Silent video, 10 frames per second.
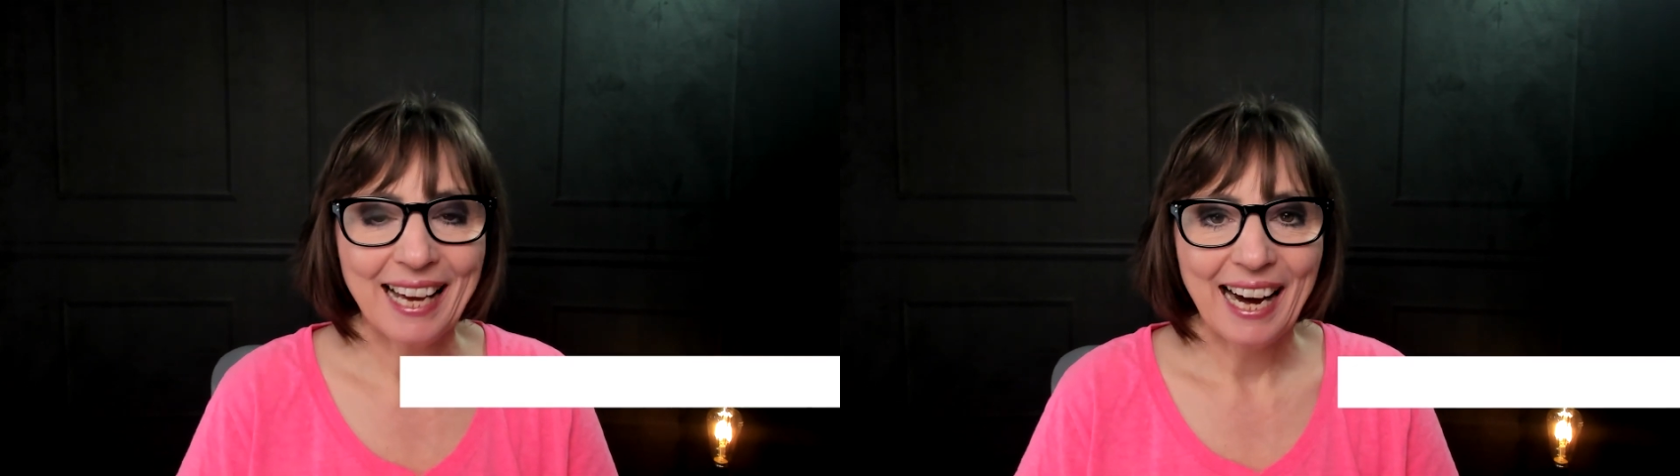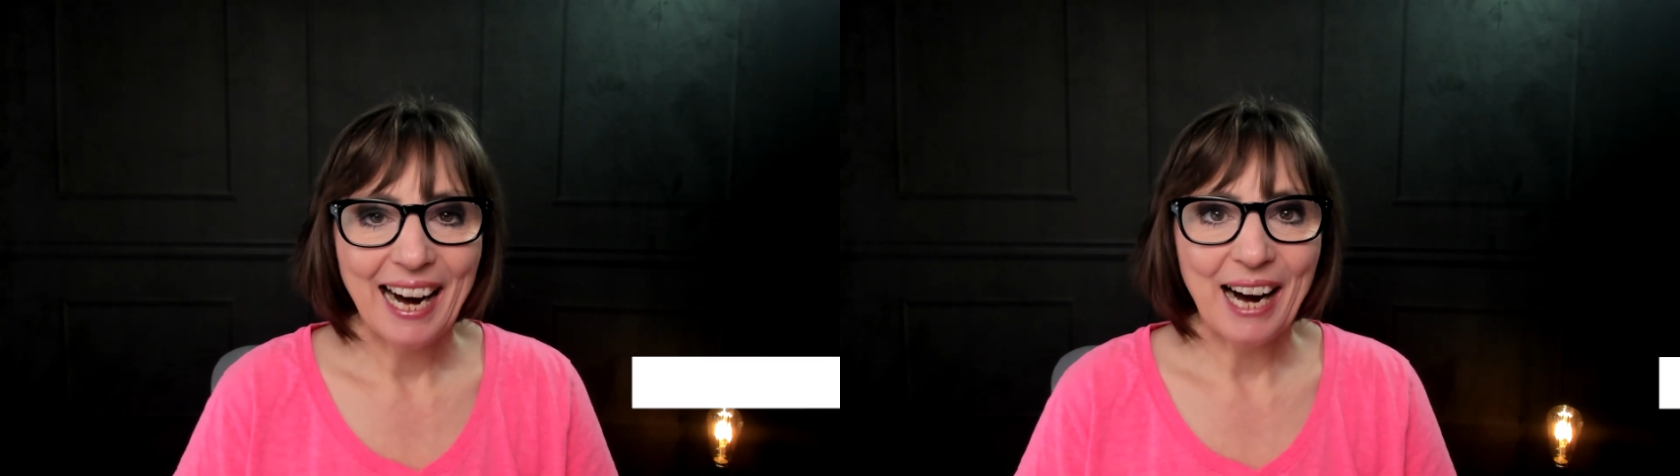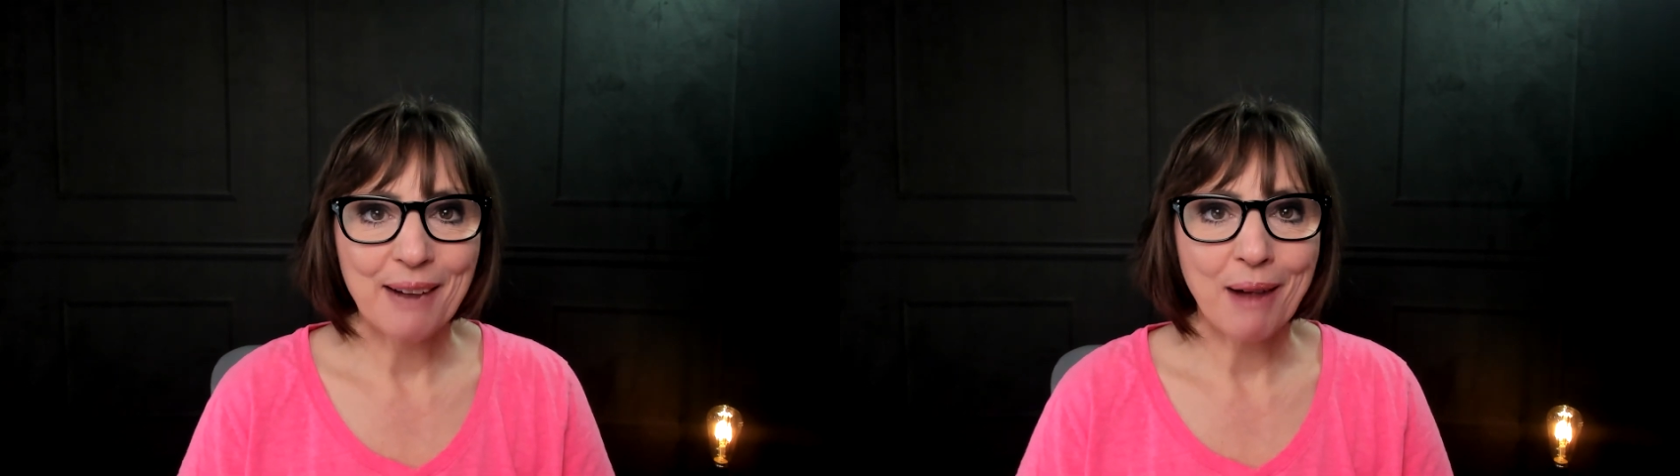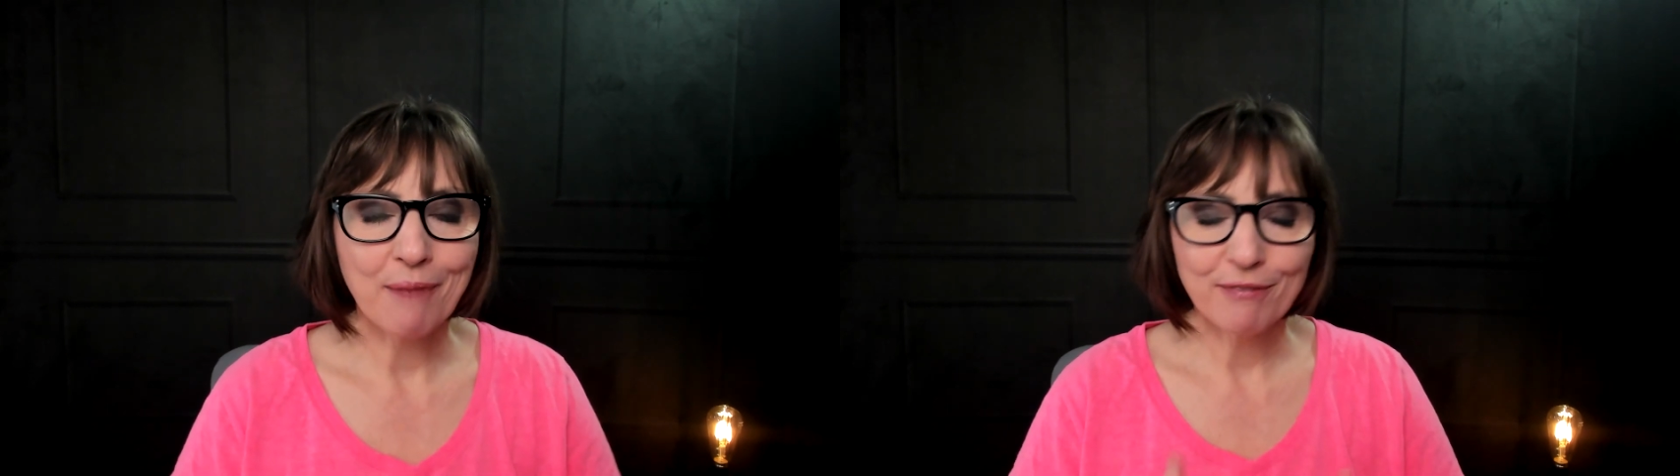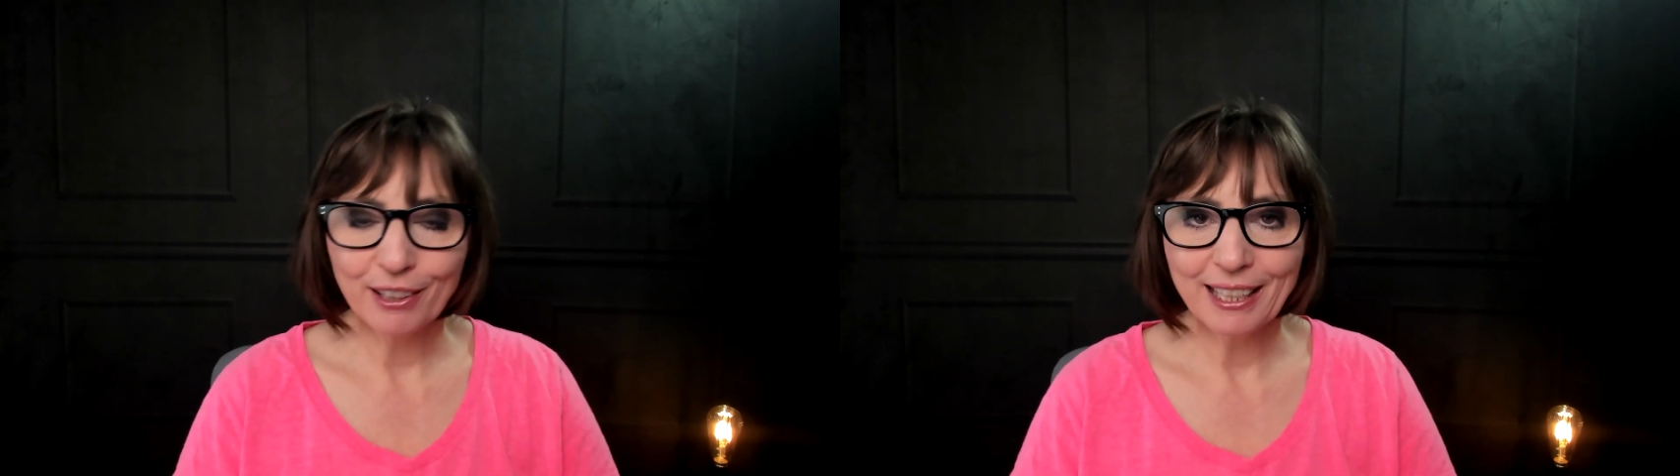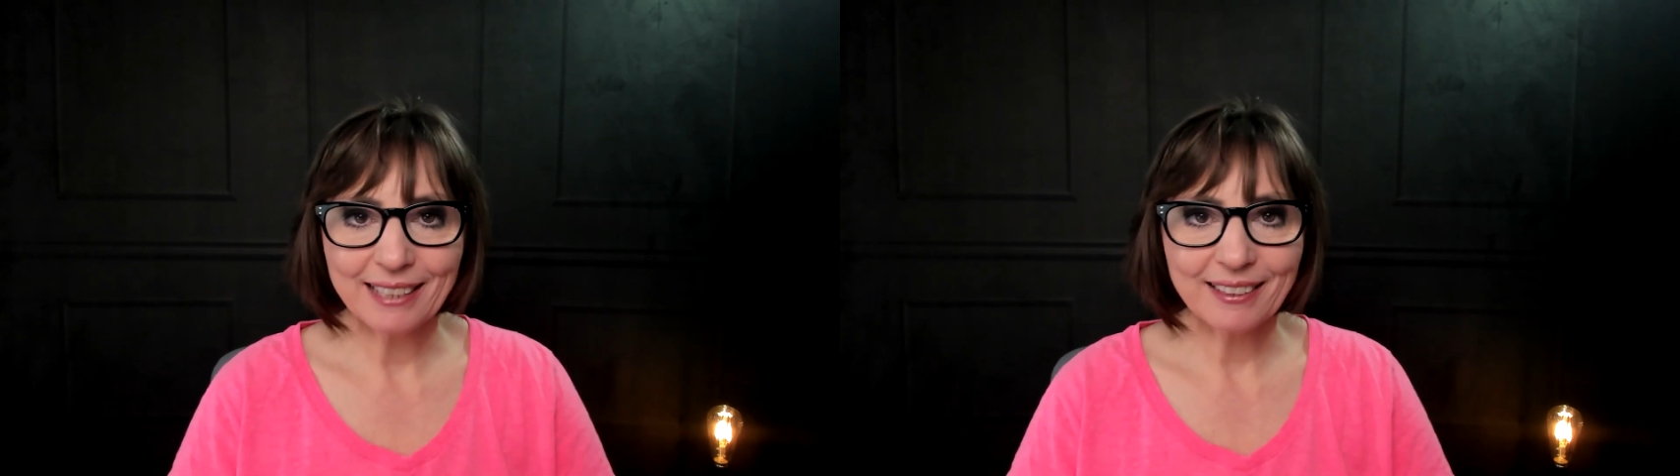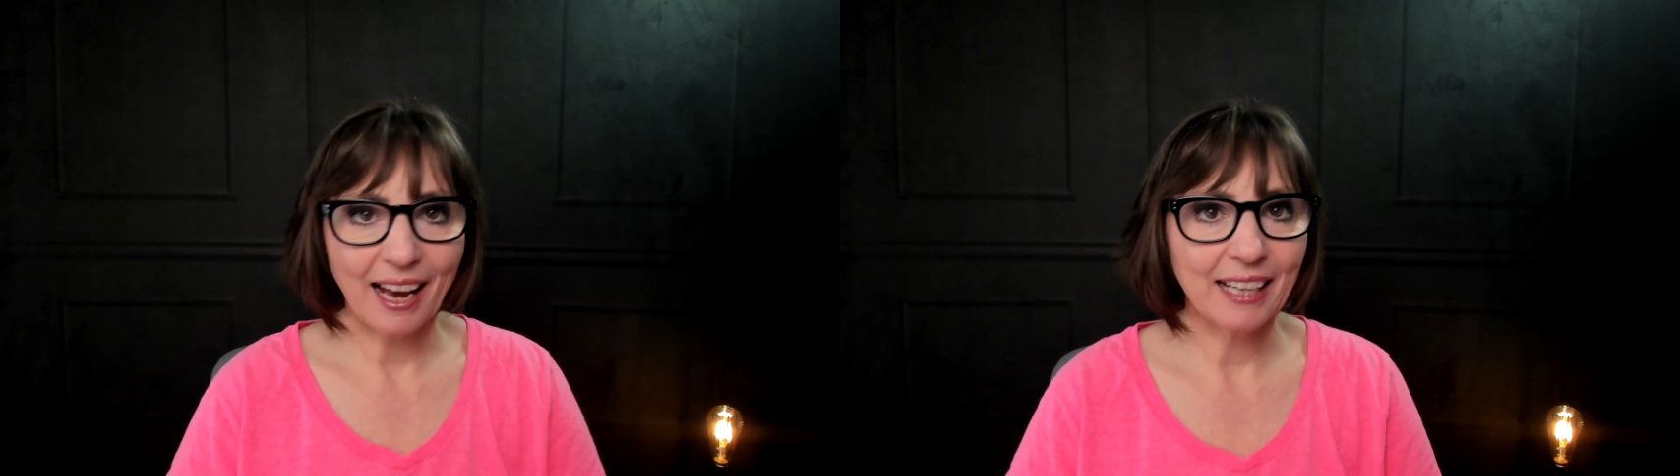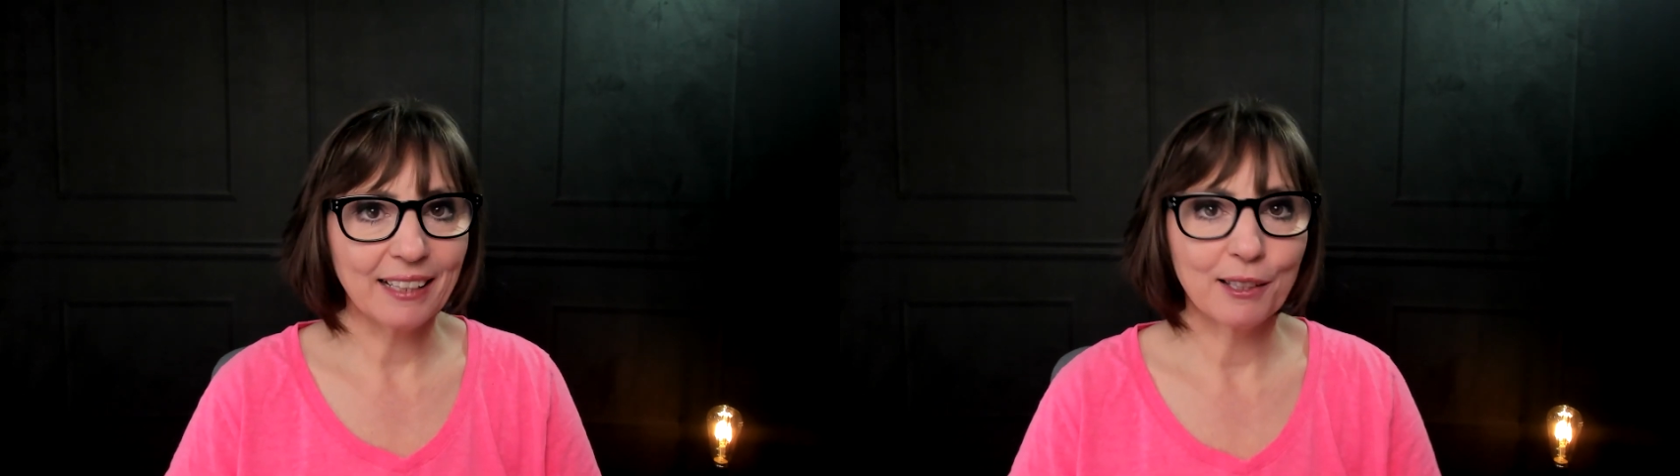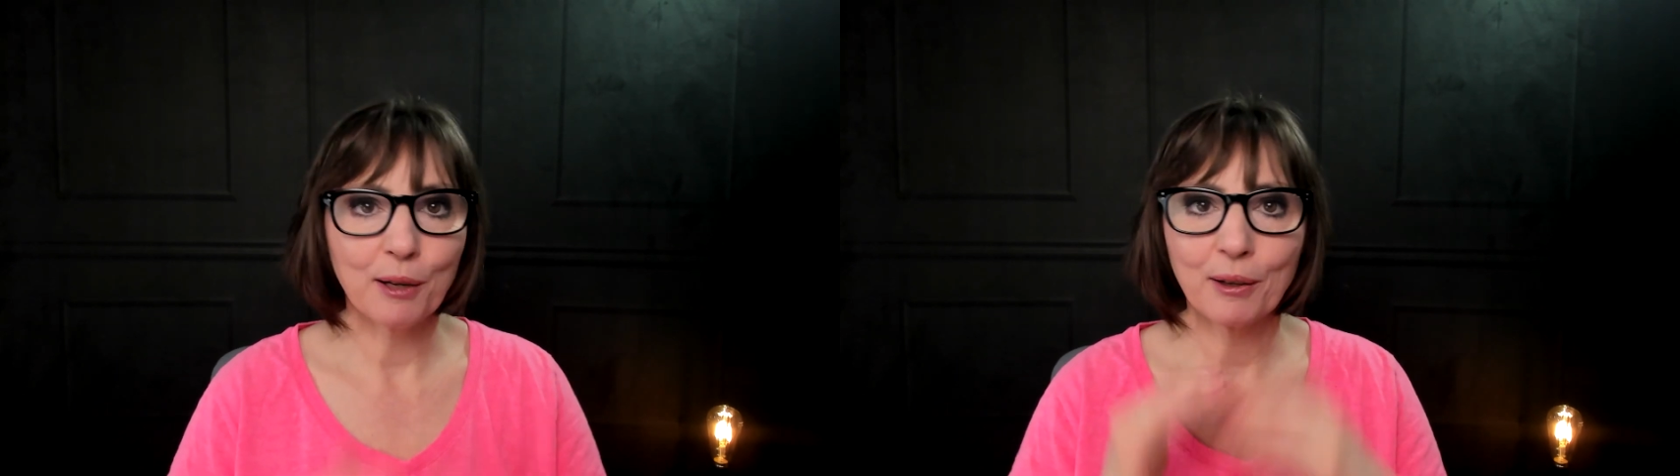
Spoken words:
I'm very excited.